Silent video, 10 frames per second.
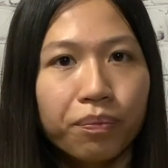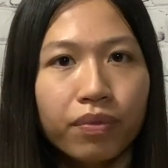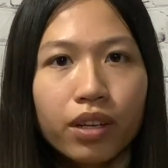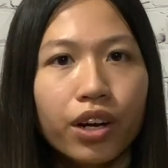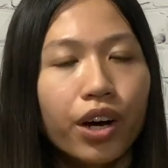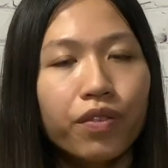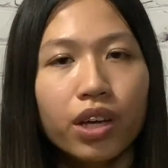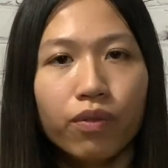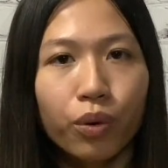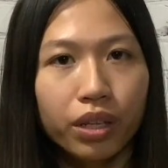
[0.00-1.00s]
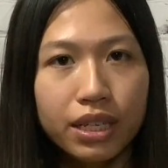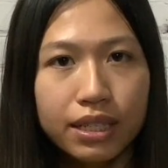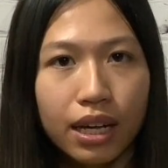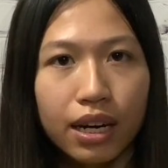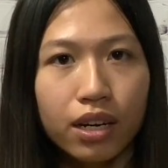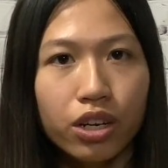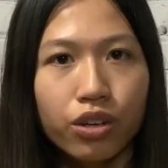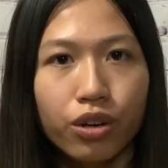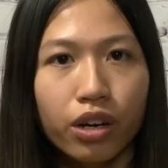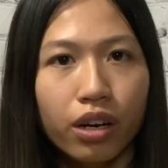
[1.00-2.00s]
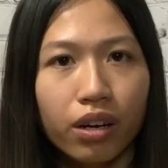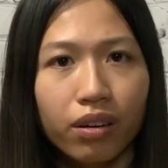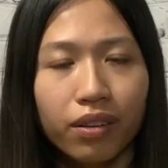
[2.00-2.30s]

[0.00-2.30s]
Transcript: you know, if you have oily skin and you're